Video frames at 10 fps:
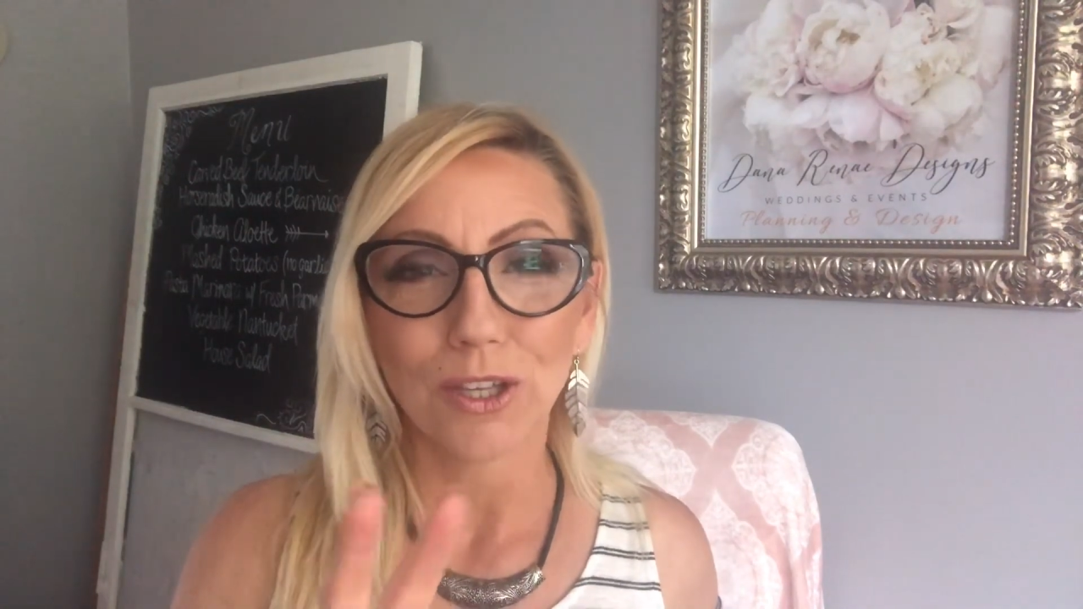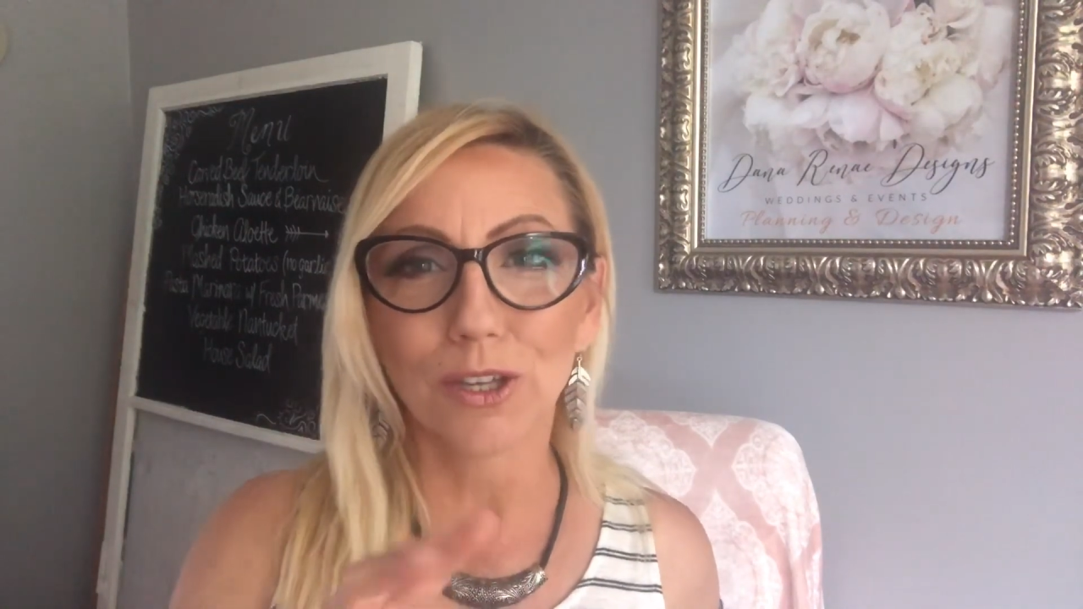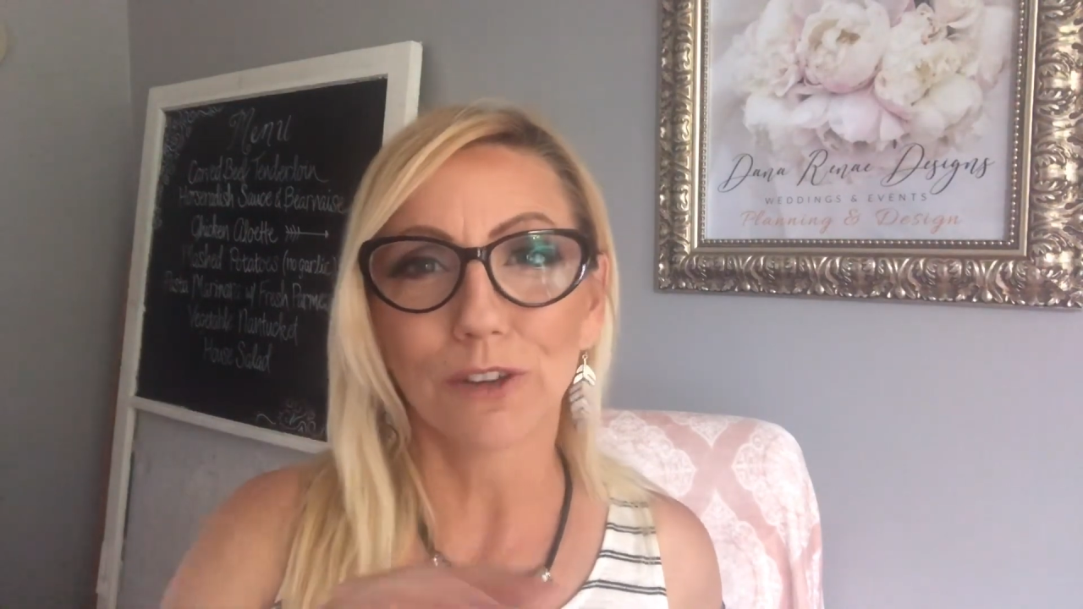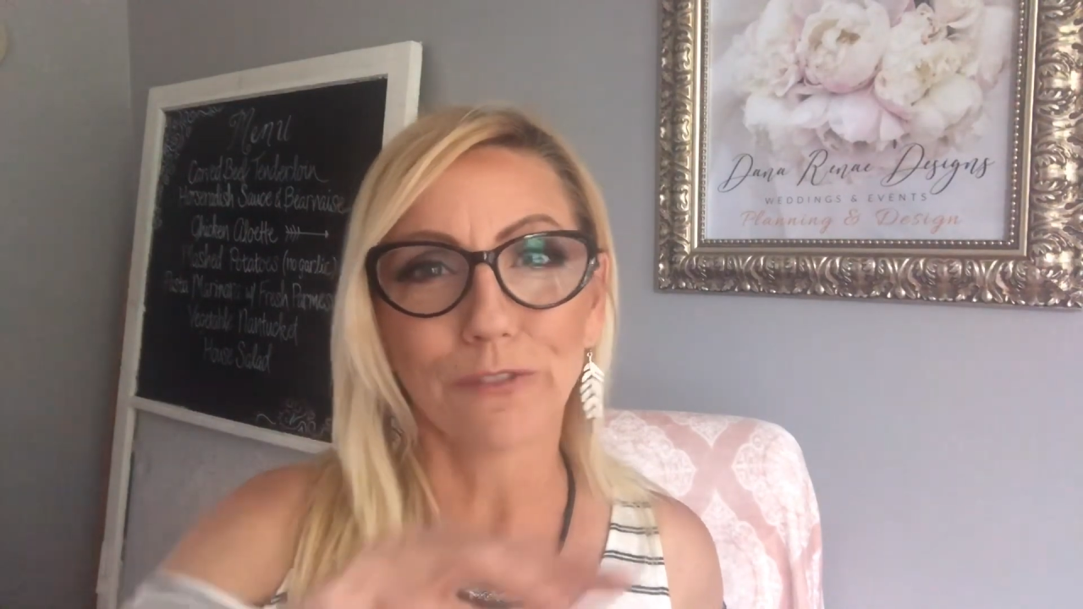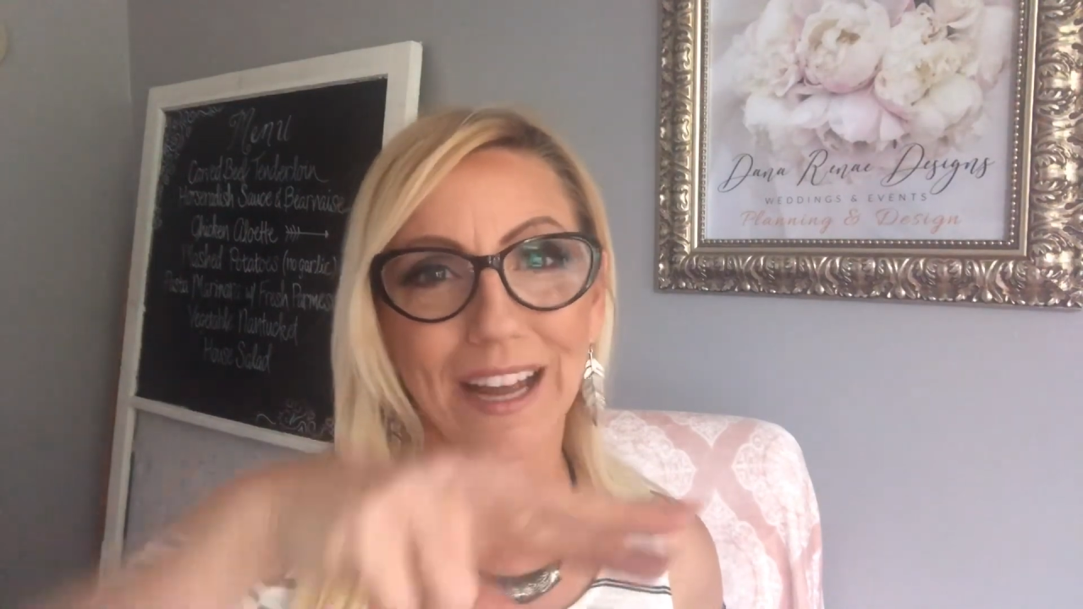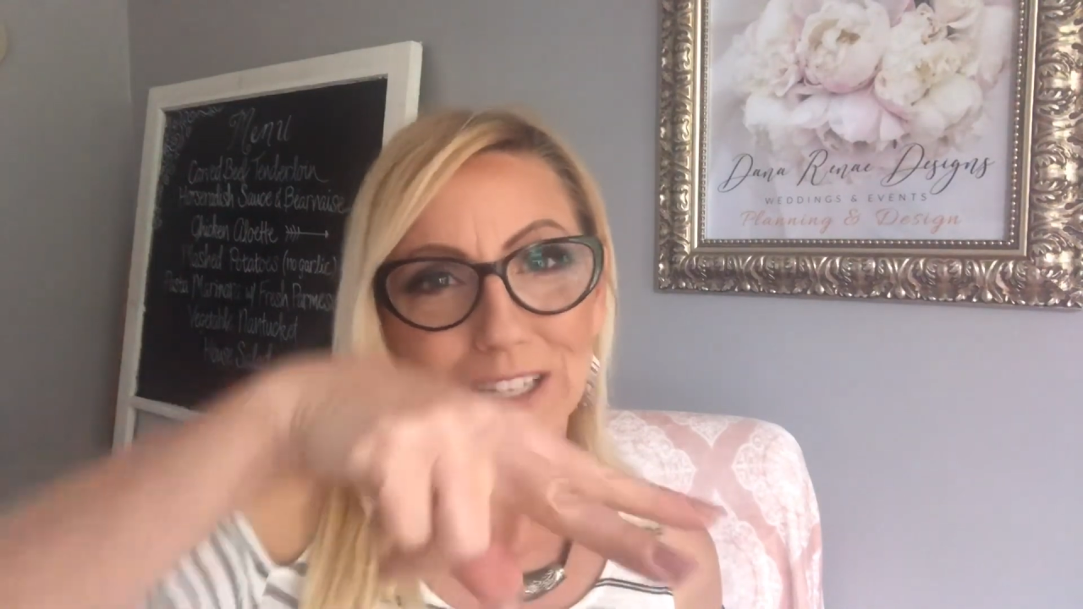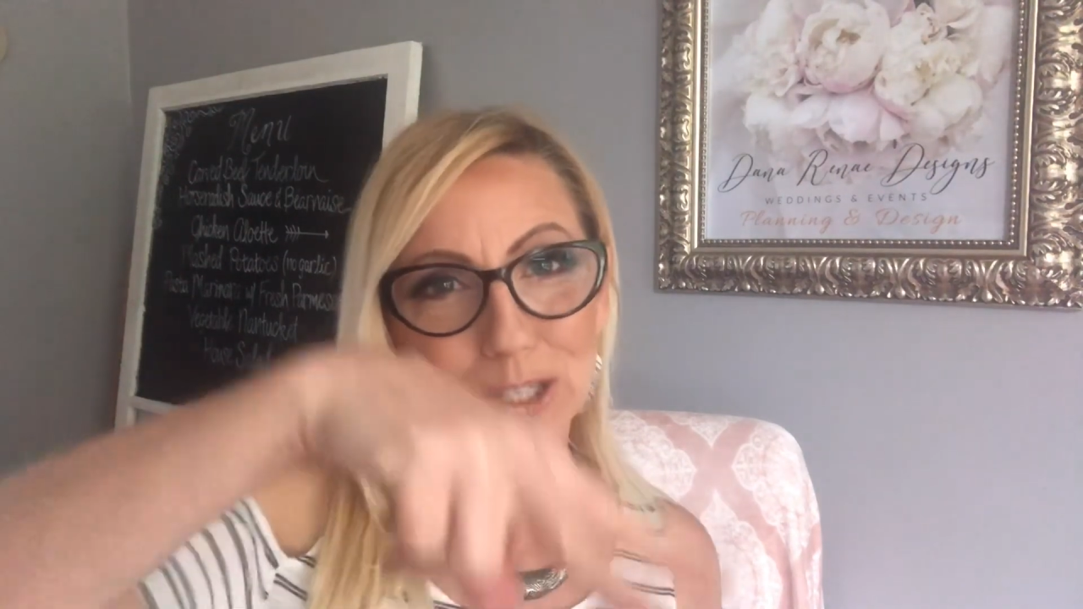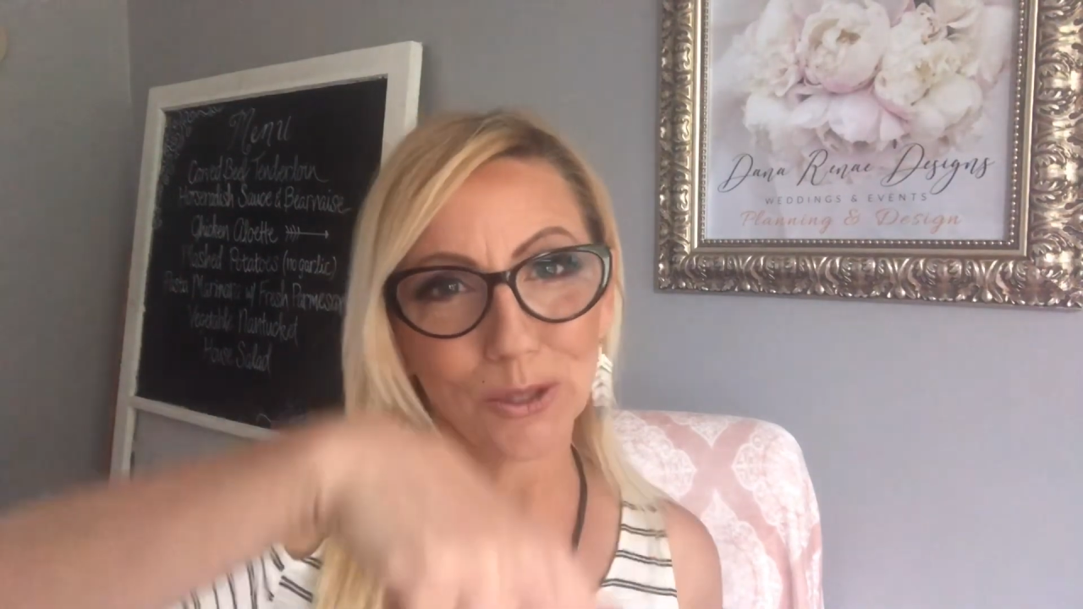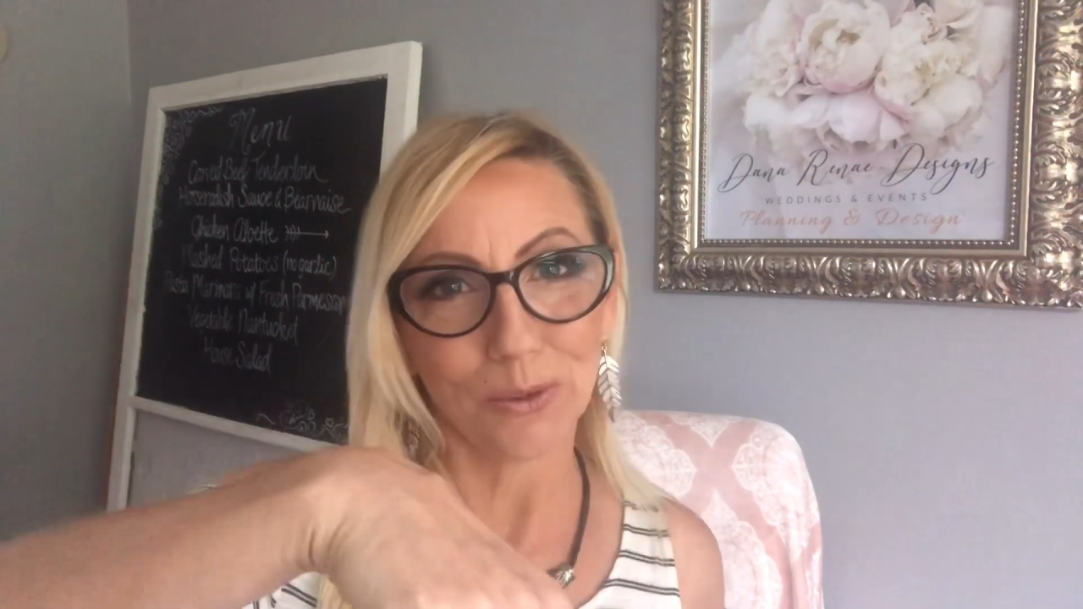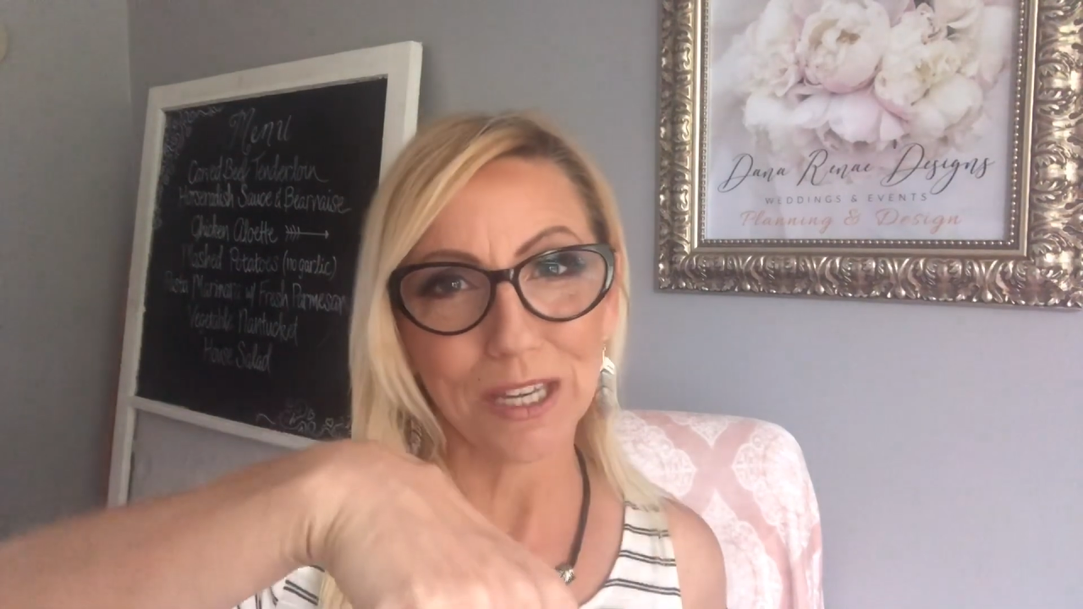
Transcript: You could find 2